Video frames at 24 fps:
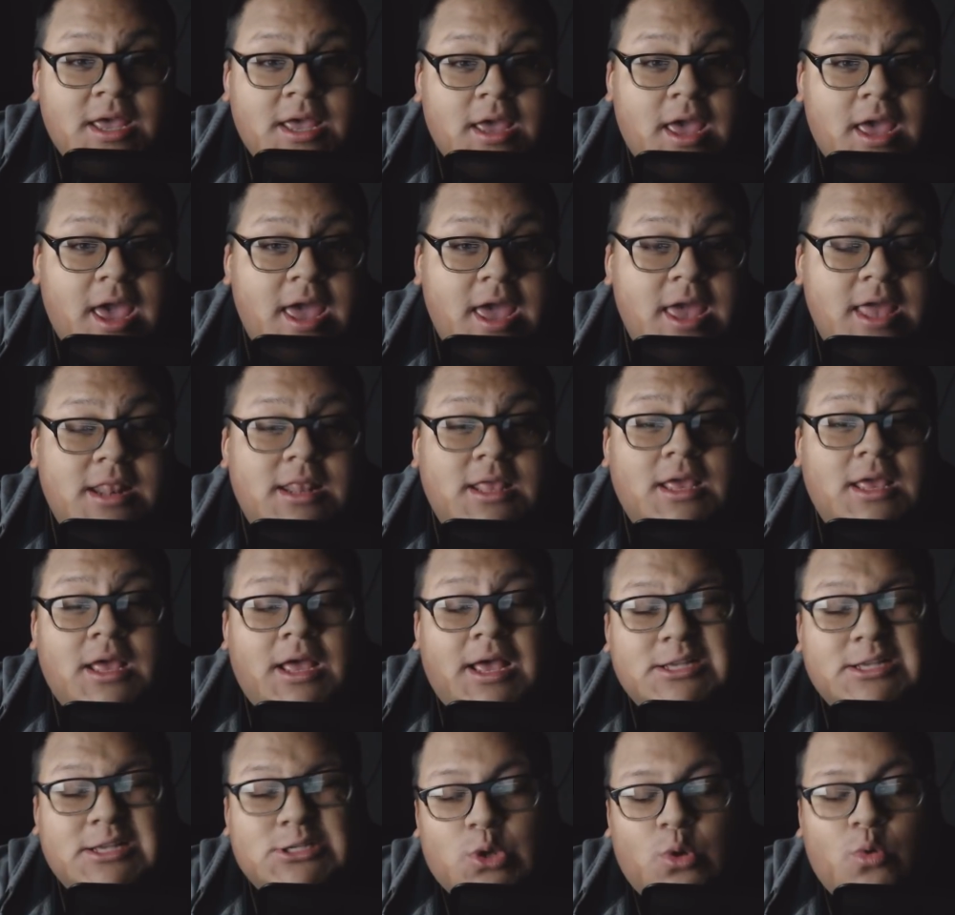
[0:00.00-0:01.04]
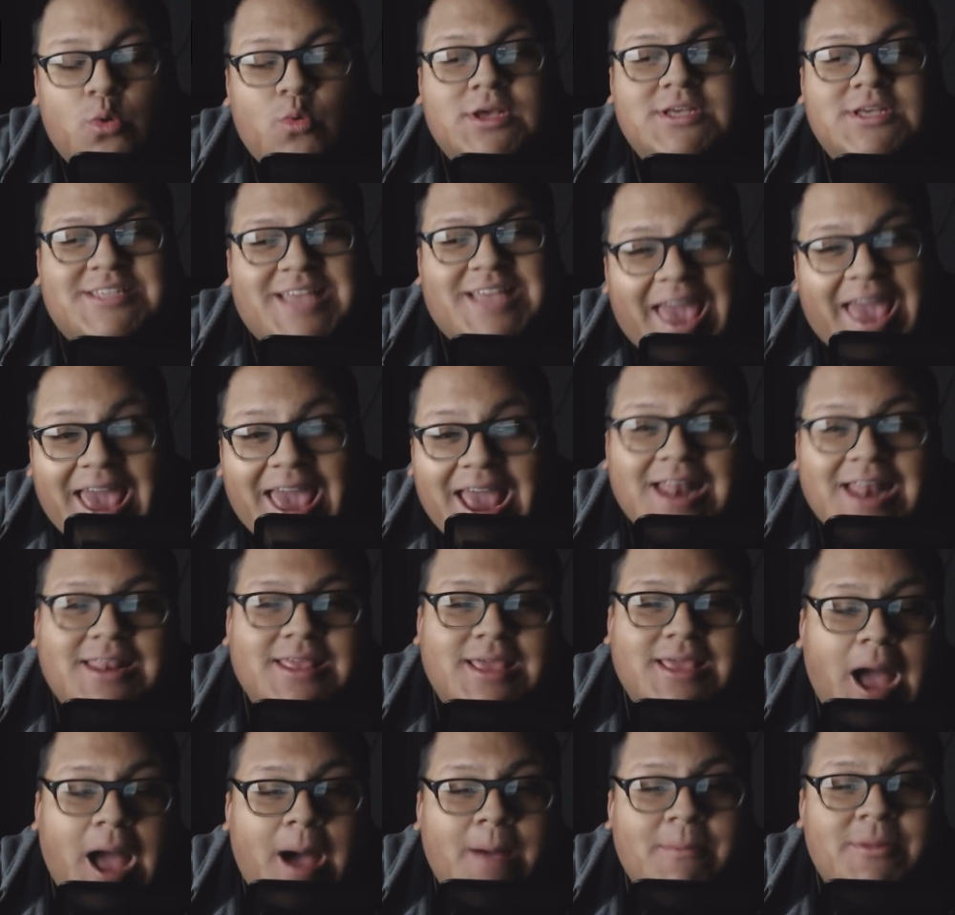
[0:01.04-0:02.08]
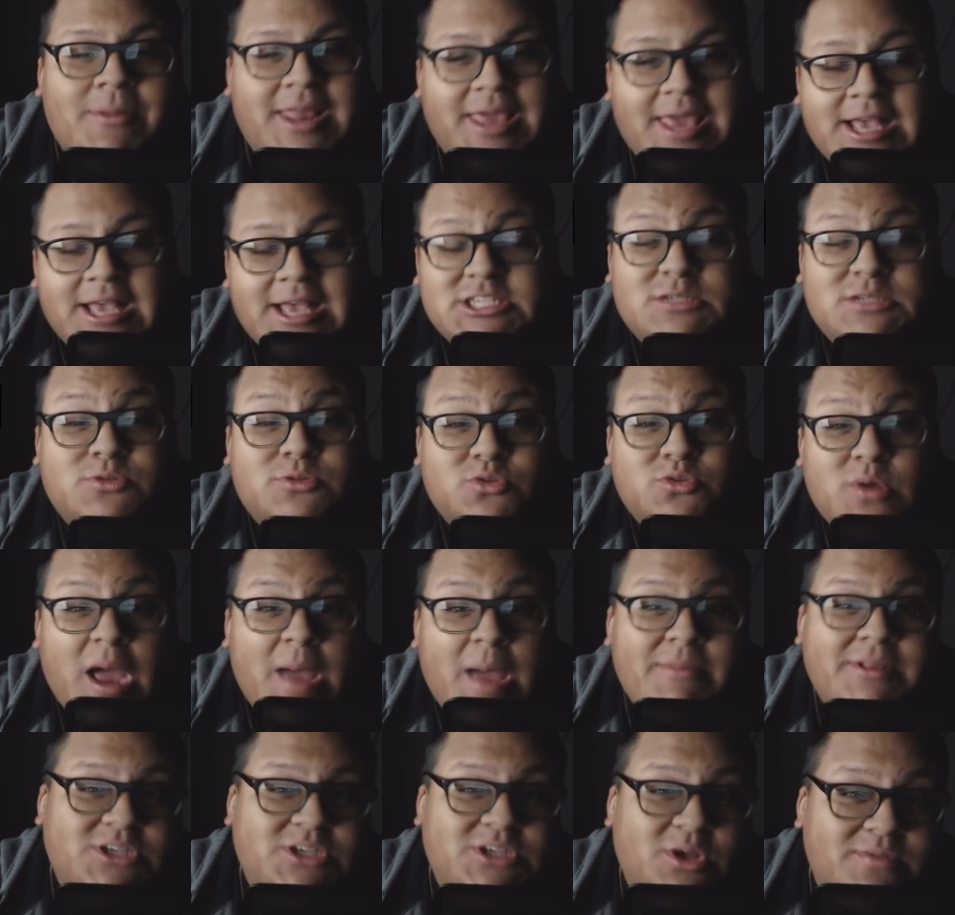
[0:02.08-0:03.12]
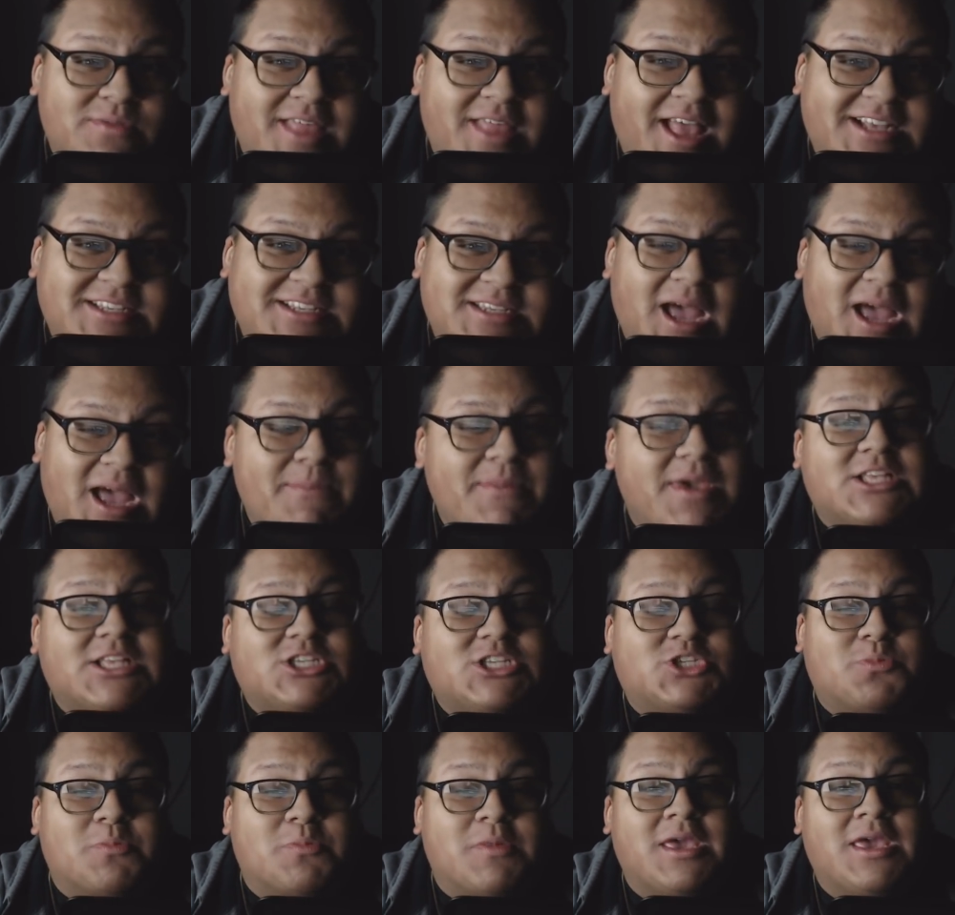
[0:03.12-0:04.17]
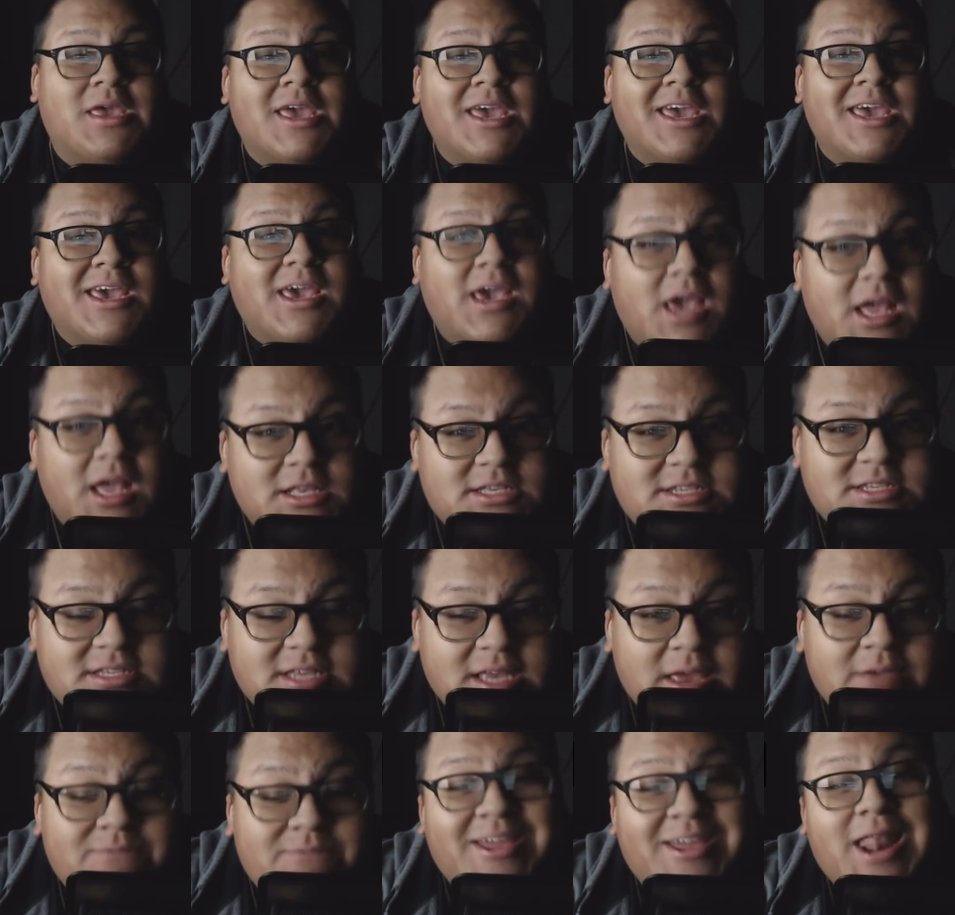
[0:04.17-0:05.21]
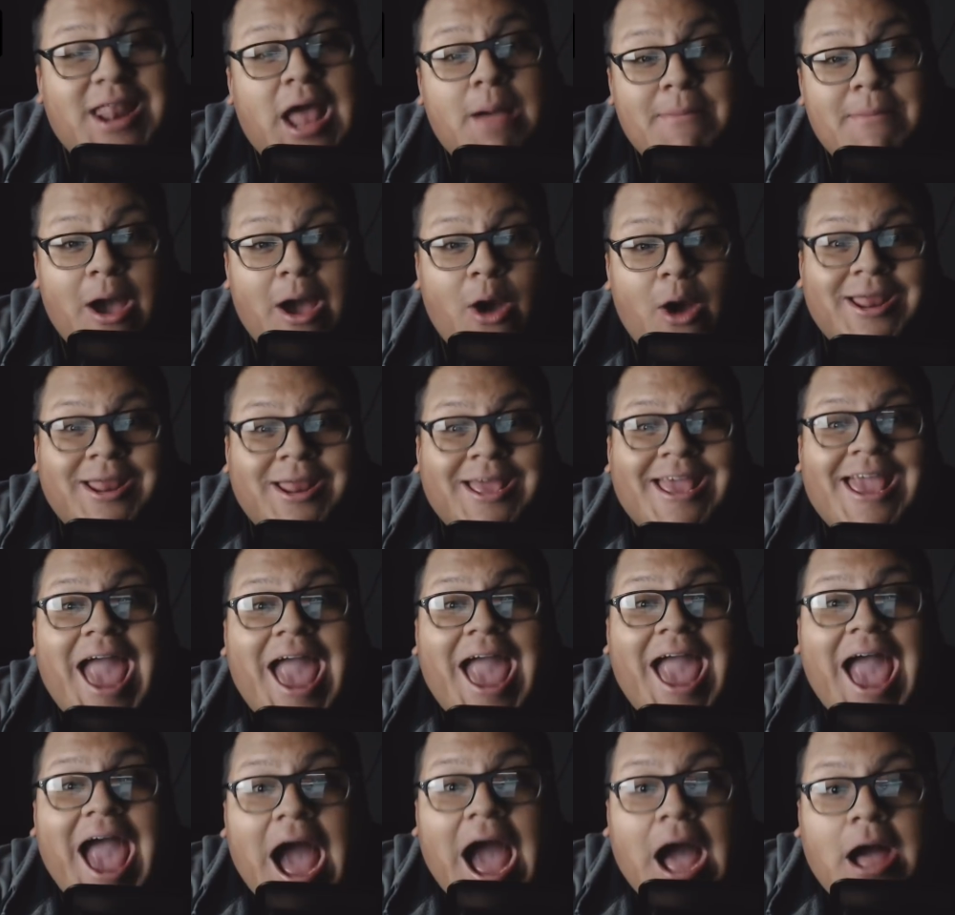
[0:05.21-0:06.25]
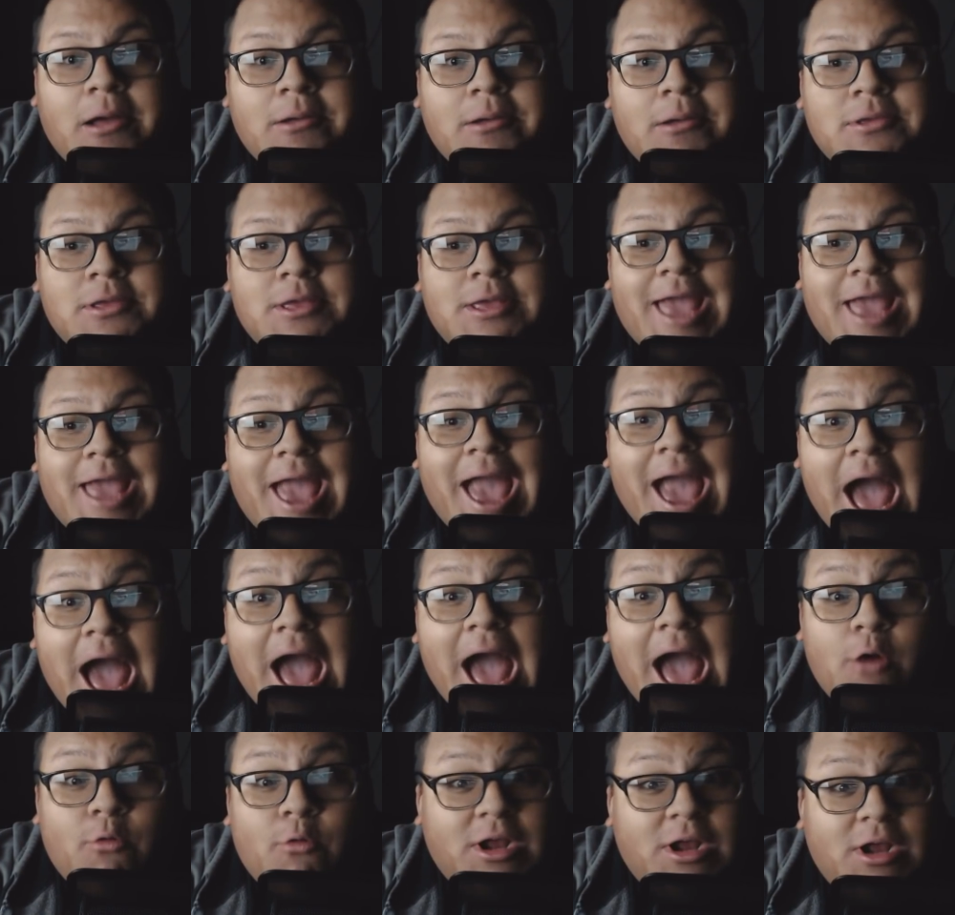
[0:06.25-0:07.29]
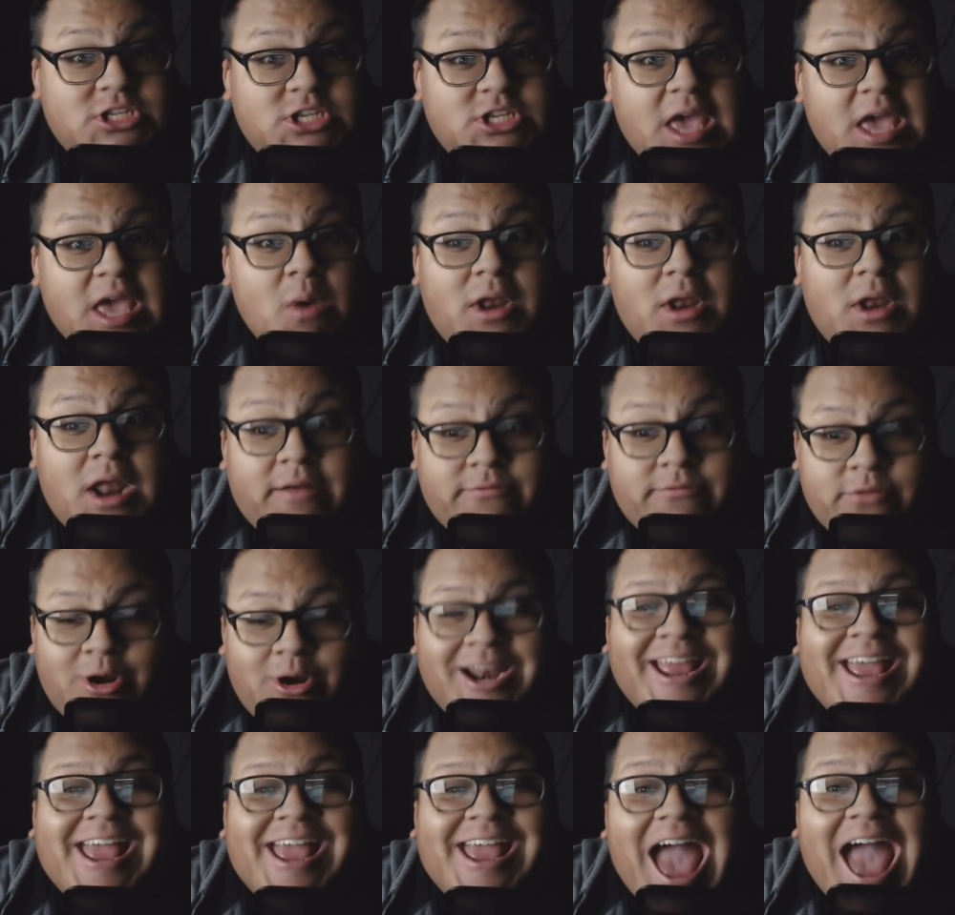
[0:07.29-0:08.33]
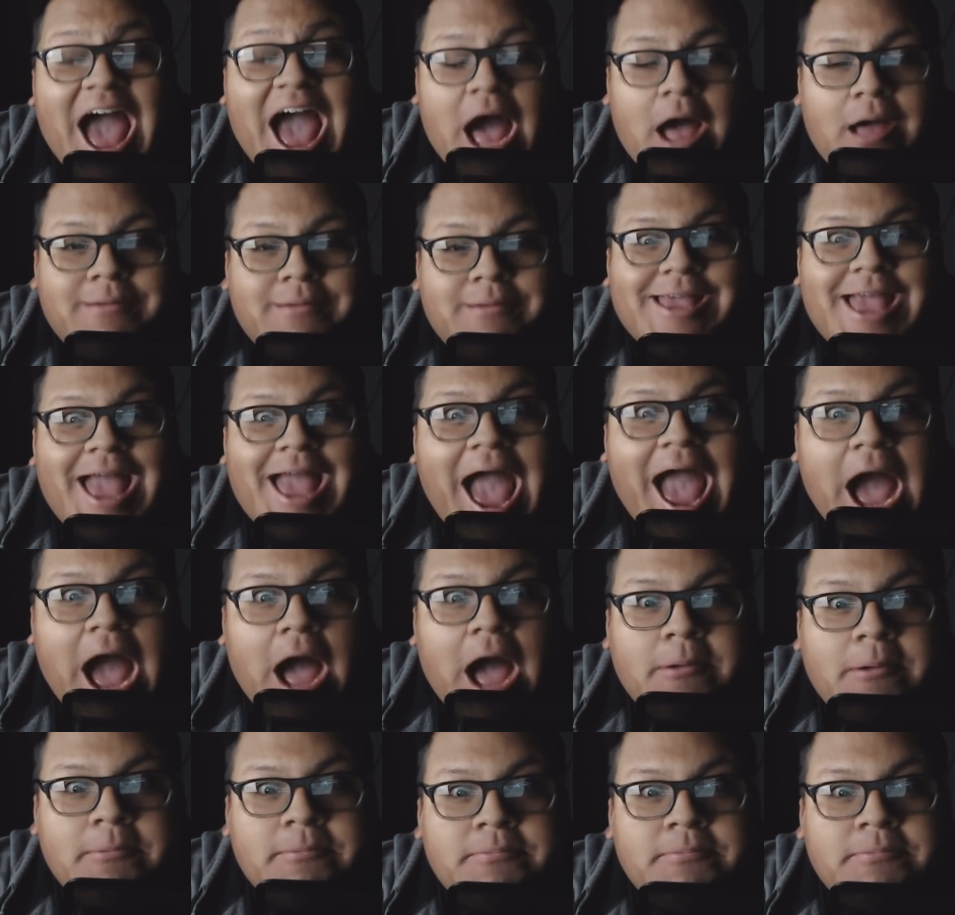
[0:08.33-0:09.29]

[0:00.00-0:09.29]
And as always, hate, comment, and subscribe. Until next time, it's me, it's Steve, and I'm out. Yeah, yeah, wrestling and whatever. Yeah, yeah.